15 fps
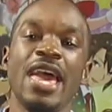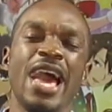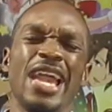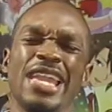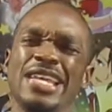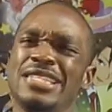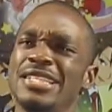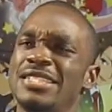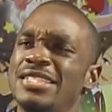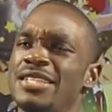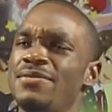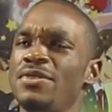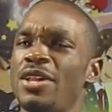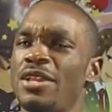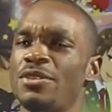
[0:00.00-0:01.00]
I guess I
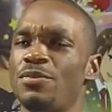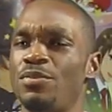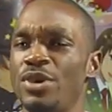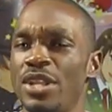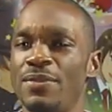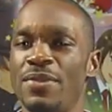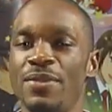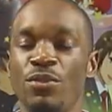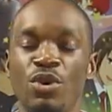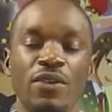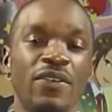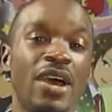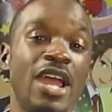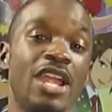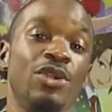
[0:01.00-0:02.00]
seem like to put them in more
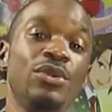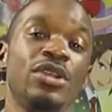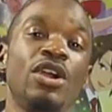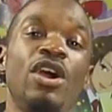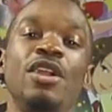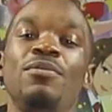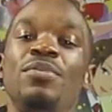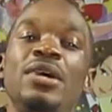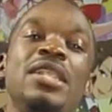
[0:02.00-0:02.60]
of a higher regard,